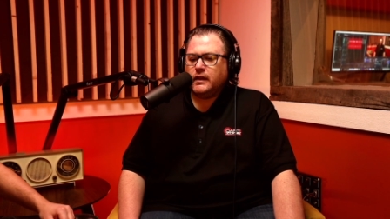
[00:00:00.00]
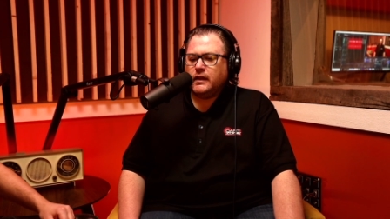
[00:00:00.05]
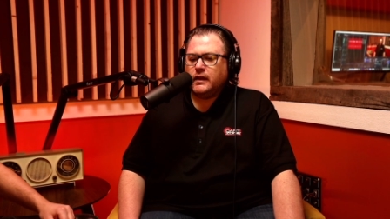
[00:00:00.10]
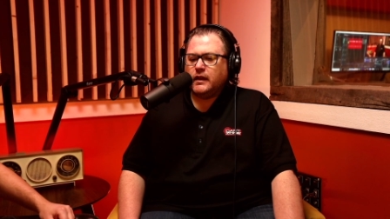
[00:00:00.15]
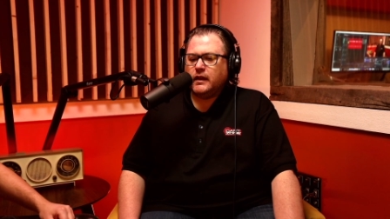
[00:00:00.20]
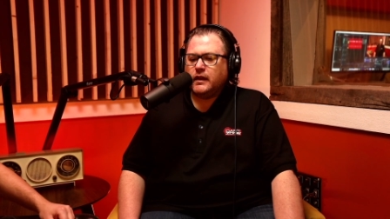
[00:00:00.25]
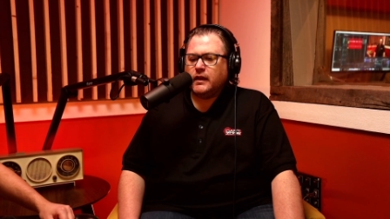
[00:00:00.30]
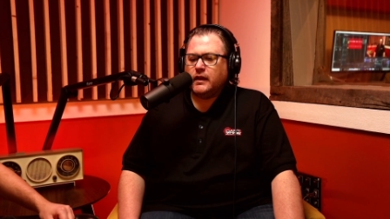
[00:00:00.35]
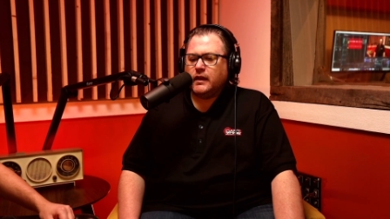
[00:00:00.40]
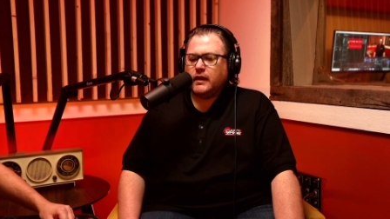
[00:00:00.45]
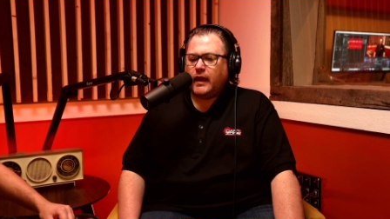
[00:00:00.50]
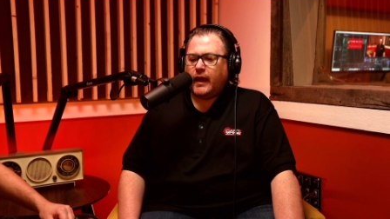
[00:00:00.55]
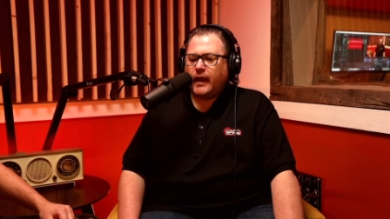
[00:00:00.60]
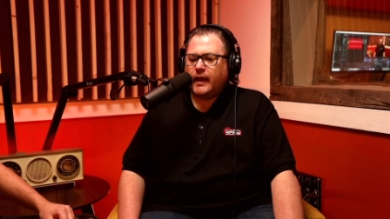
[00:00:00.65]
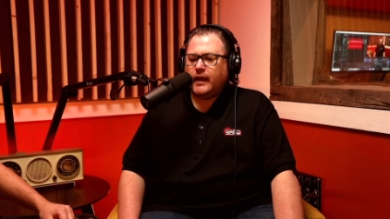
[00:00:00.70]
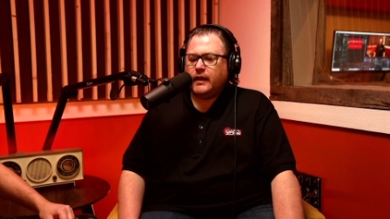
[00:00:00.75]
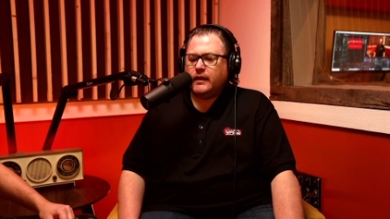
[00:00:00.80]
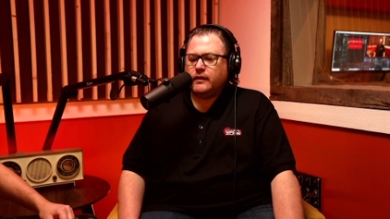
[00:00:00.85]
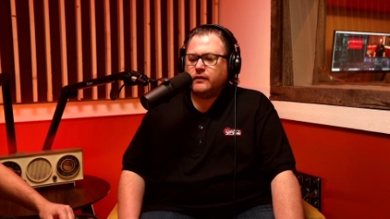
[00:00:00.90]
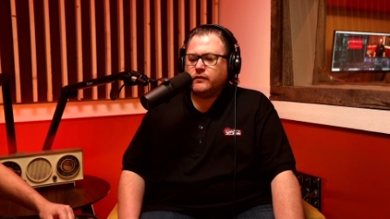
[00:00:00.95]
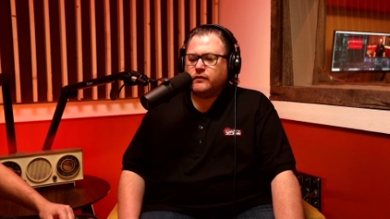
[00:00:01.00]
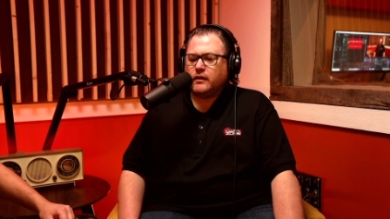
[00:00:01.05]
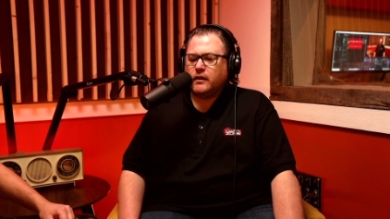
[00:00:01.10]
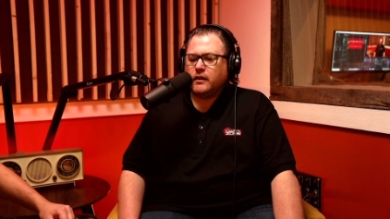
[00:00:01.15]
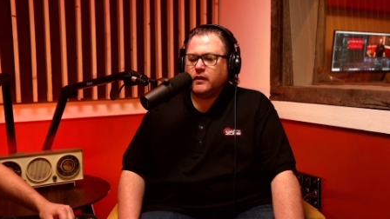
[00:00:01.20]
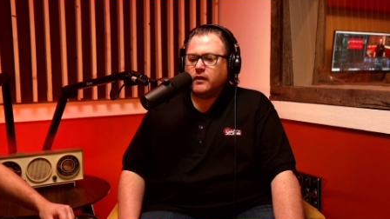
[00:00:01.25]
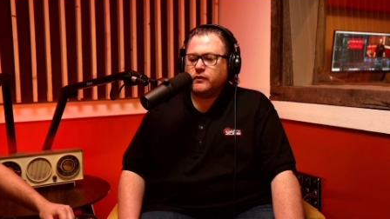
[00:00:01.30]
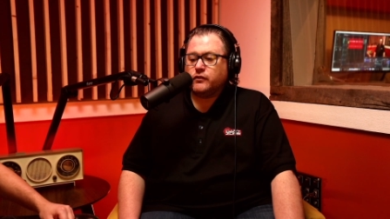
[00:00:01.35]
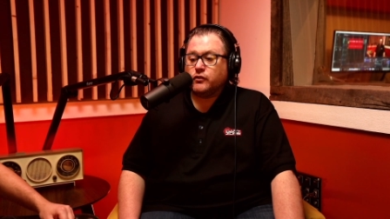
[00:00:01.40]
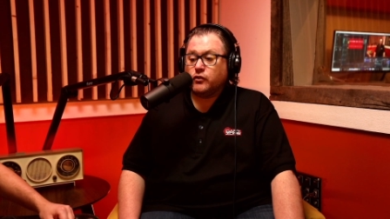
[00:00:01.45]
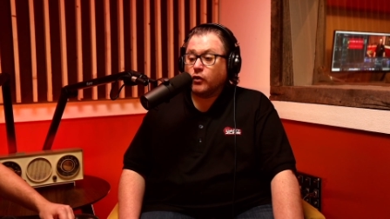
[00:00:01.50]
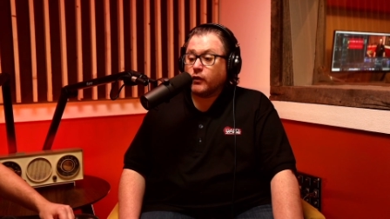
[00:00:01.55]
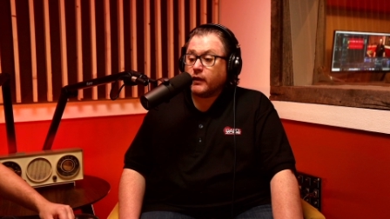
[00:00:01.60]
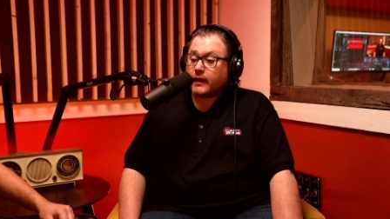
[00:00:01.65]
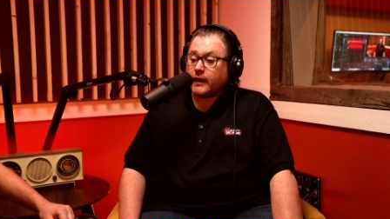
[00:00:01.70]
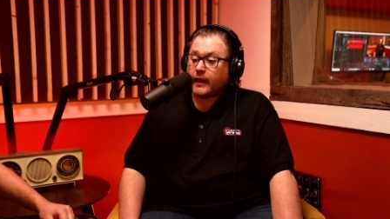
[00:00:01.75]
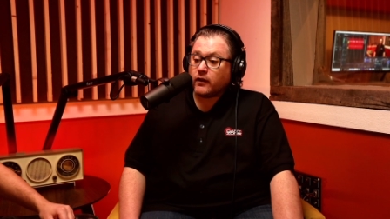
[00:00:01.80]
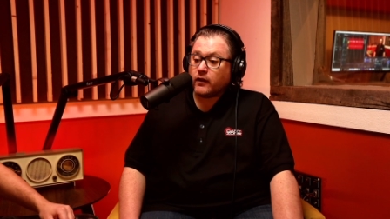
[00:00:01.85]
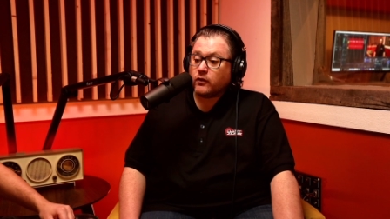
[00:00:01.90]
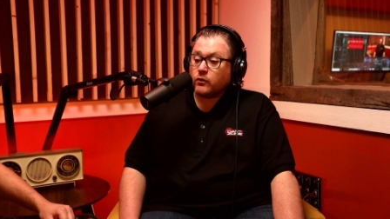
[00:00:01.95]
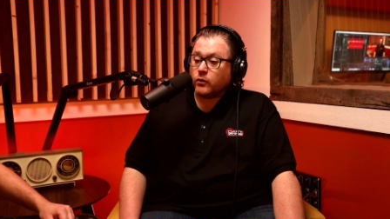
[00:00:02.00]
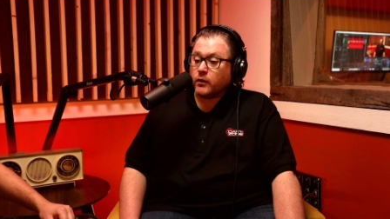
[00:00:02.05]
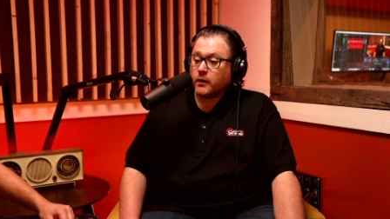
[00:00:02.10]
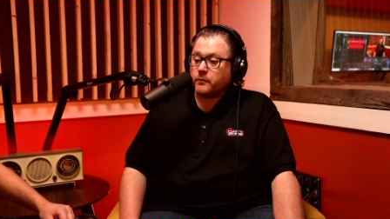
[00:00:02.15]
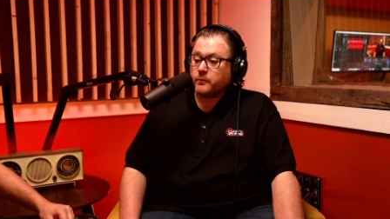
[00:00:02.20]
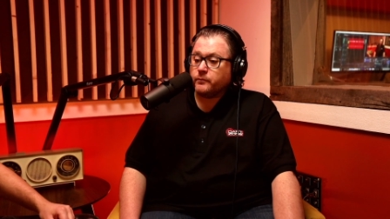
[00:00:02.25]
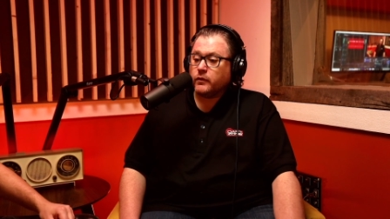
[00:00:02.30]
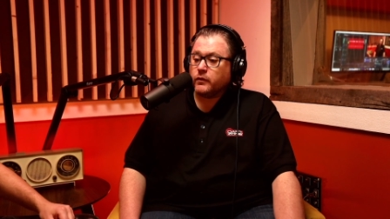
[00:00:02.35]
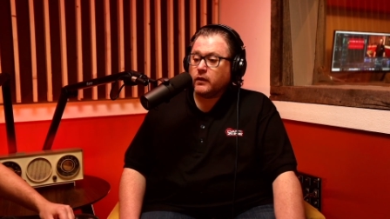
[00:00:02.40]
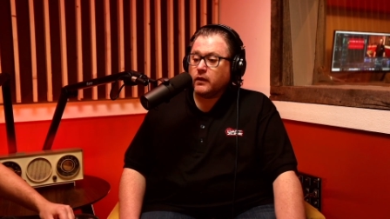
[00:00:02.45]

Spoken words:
is a growing category.